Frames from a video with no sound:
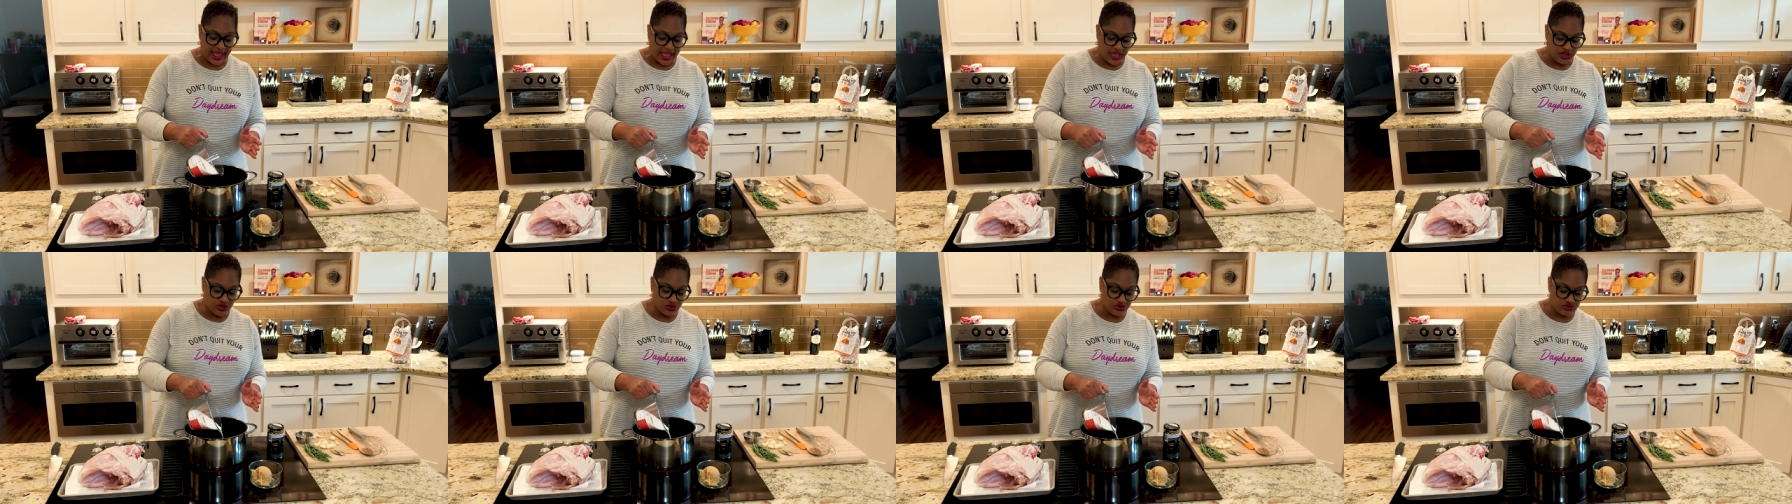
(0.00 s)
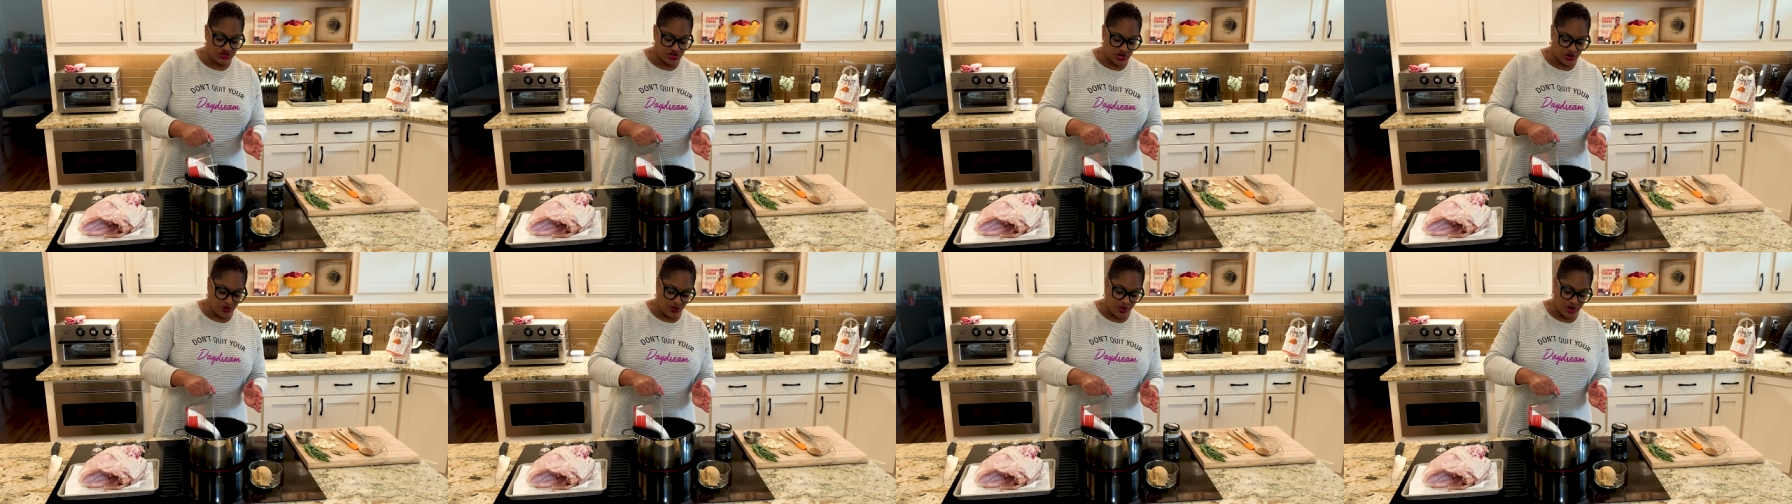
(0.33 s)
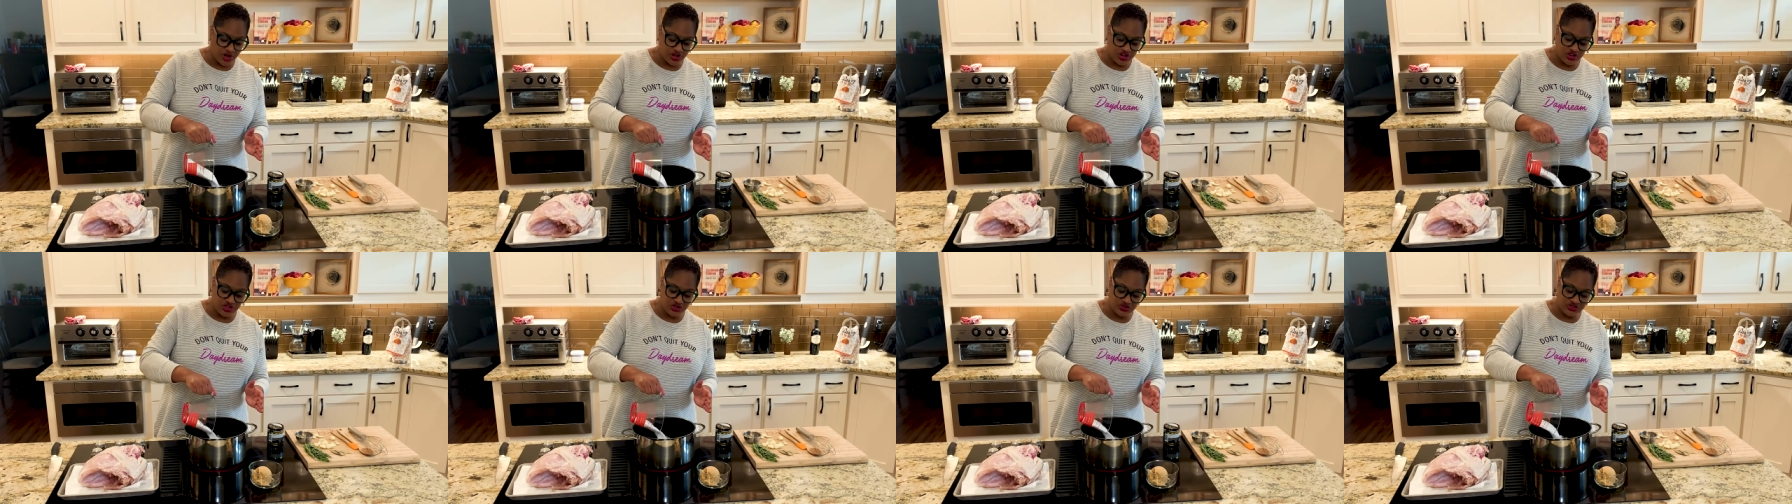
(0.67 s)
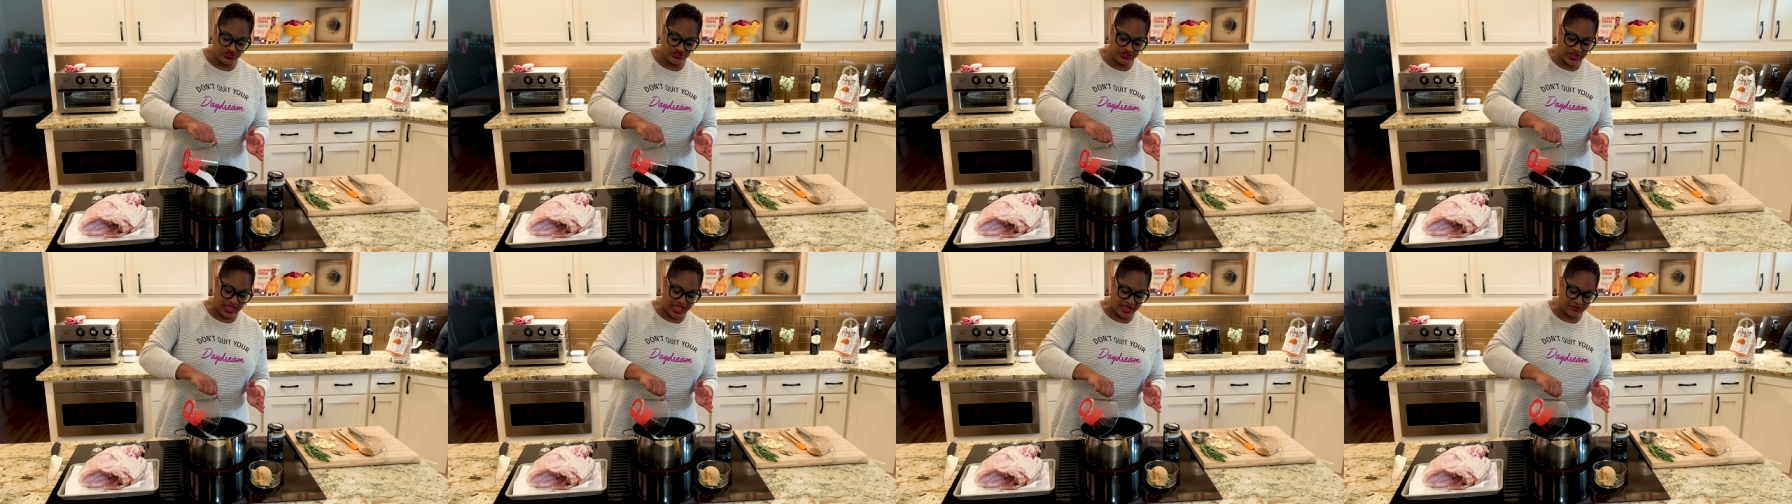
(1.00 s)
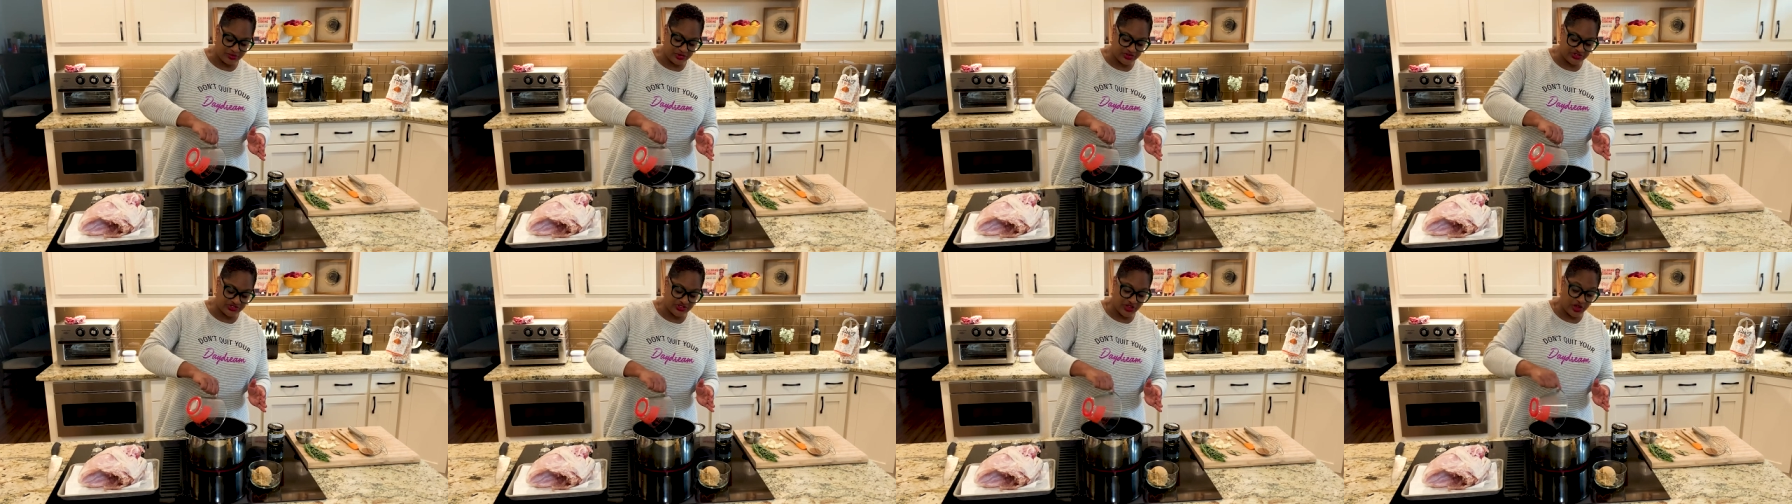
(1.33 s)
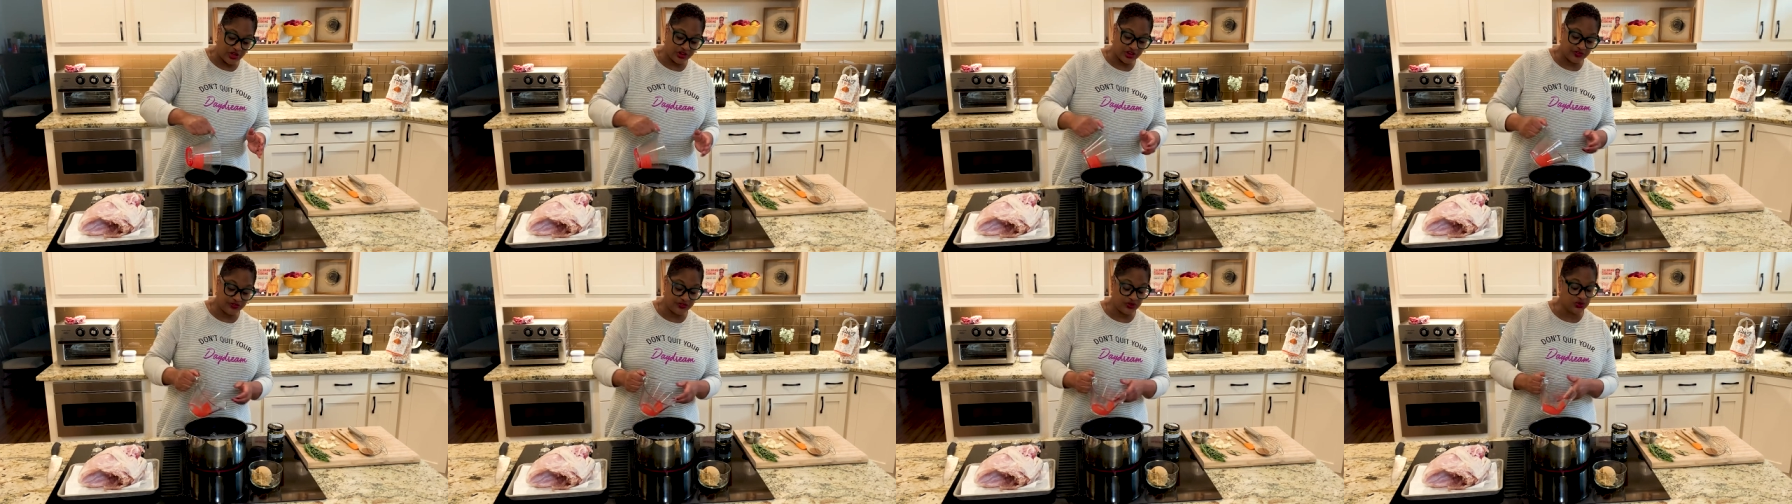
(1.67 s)
You don't wanna use table
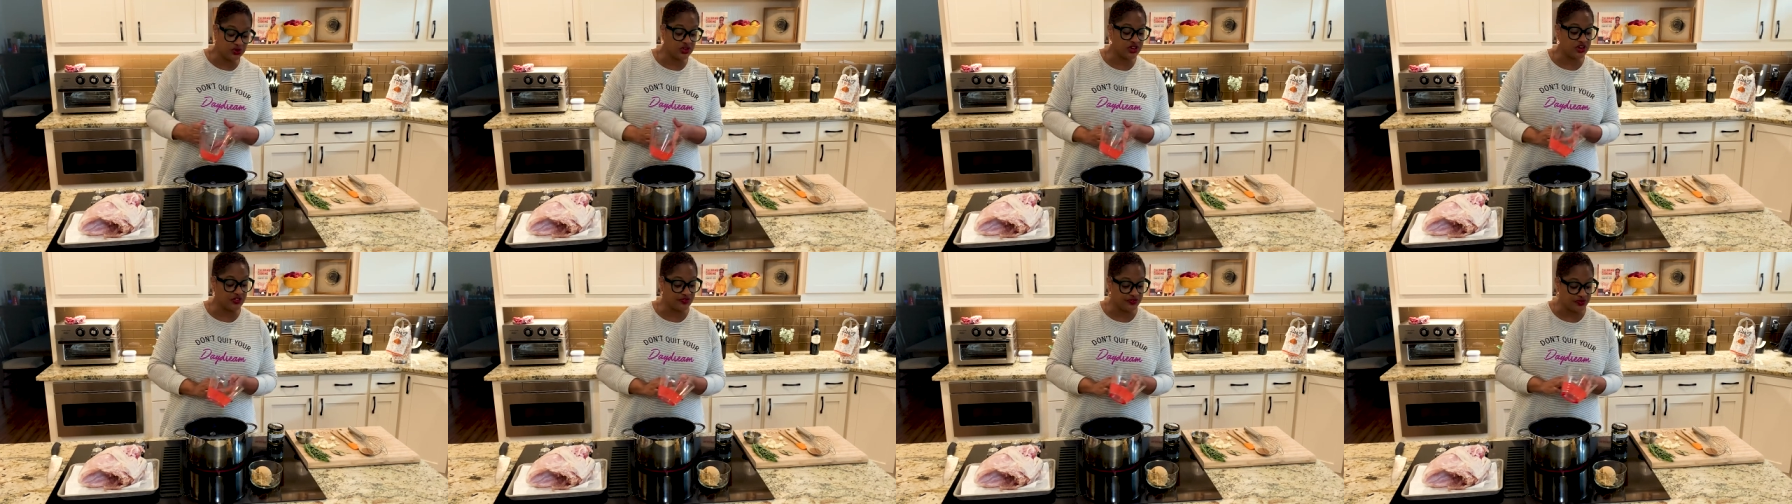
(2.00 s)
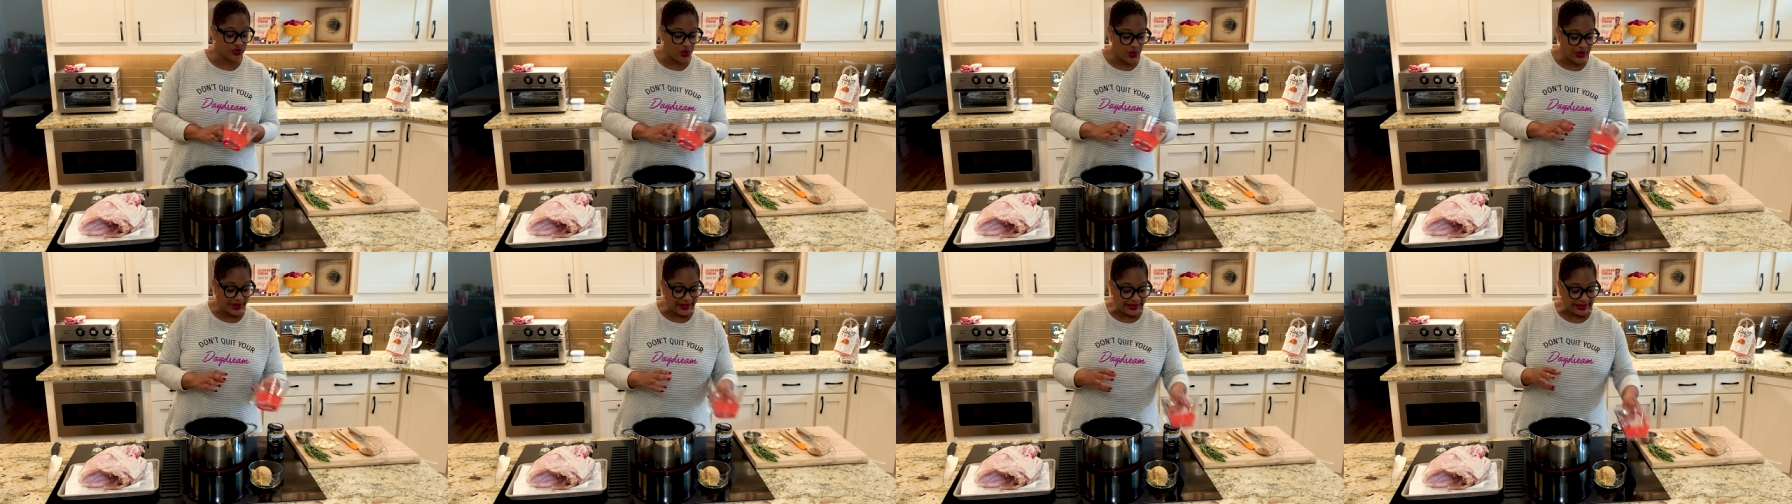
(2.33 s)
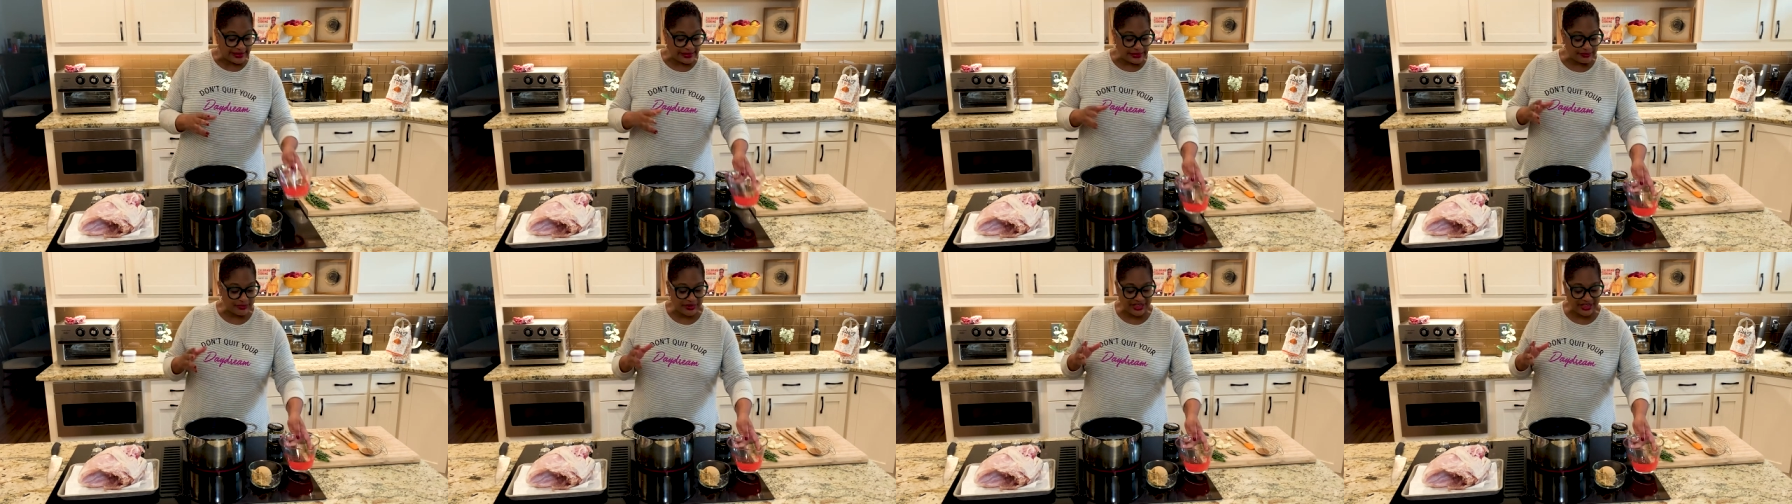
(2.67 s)
salt if you can avoid it,